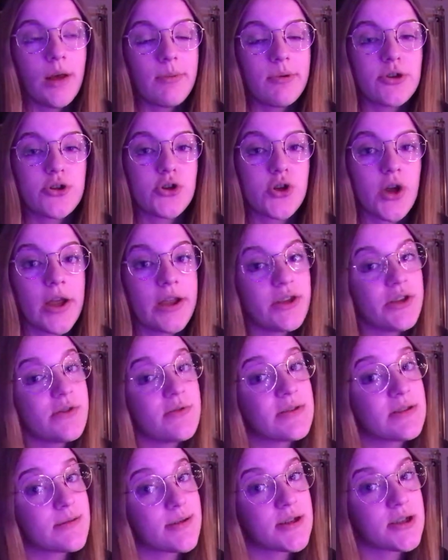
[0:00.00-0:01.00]
I'm gonna try and
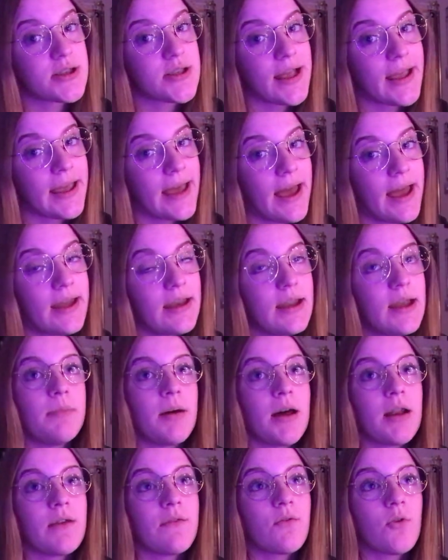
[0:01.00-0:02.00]
do as much as I can,
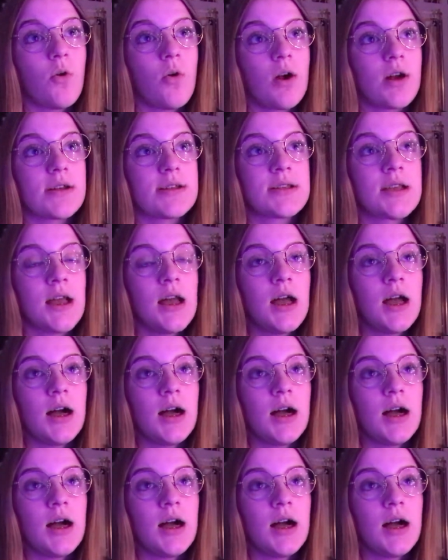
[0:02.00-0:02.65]
but of course,